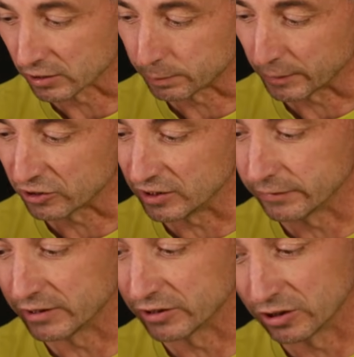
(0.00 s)
especially
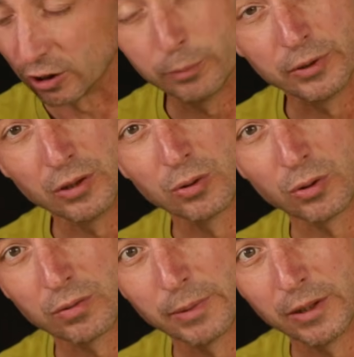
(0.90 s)
if it is an open
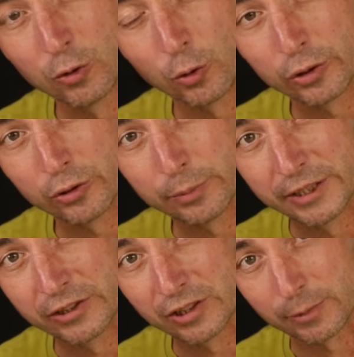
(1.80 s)
kernel
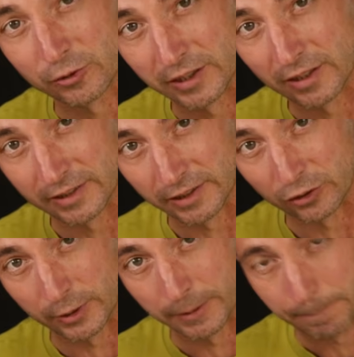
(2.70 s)
based substrate like this one.